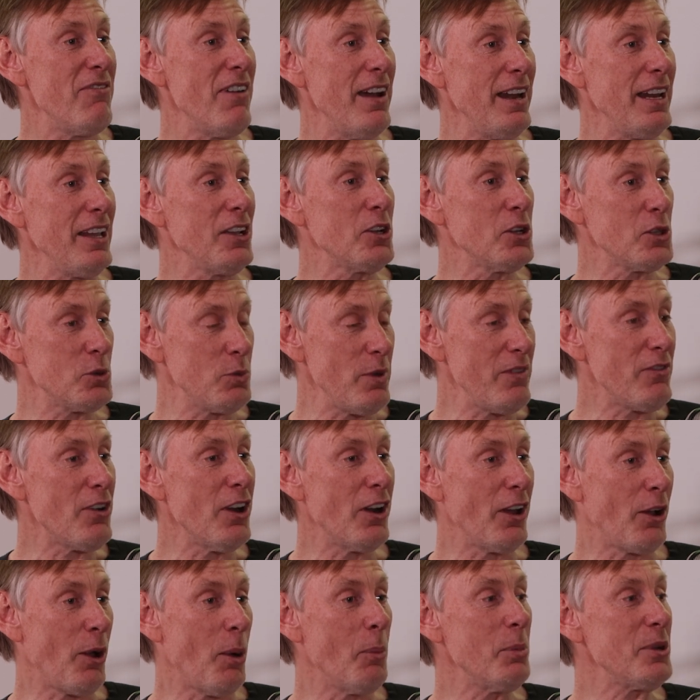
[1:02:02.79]
funny because we've
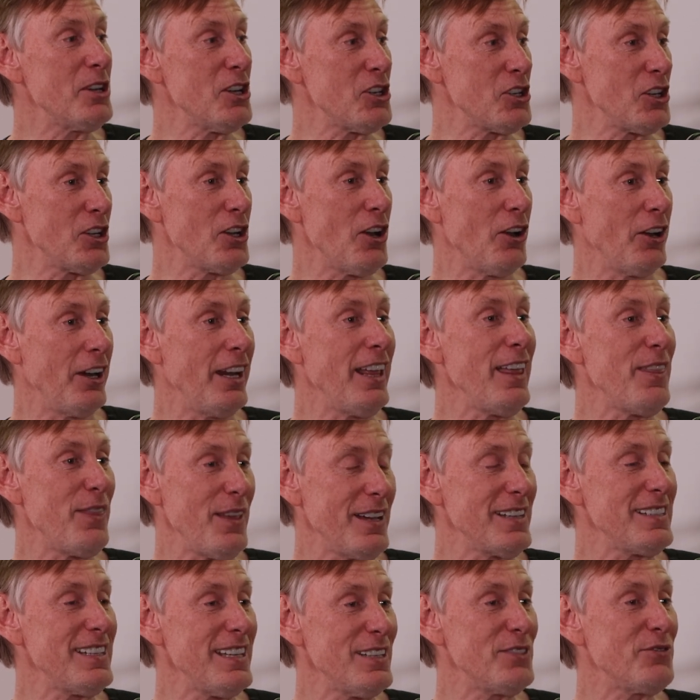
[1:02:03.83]
got a competition going, and he
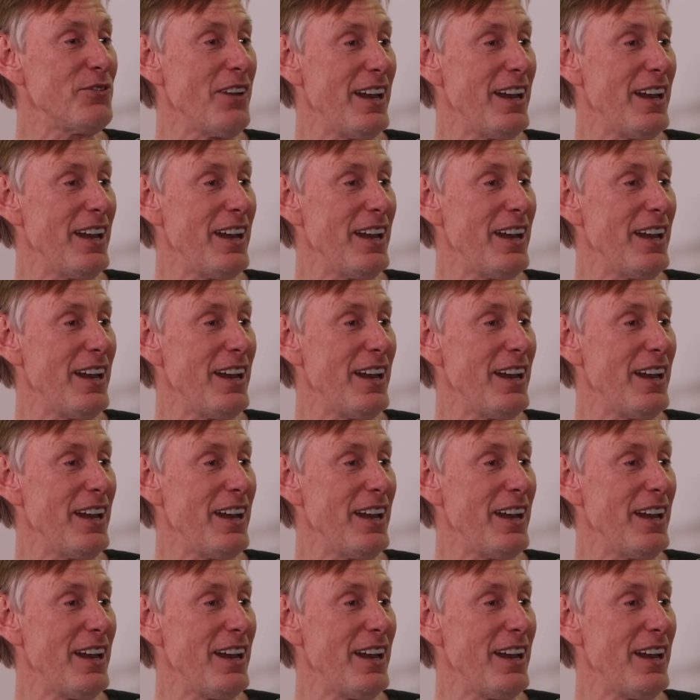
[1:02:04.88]
thinks he's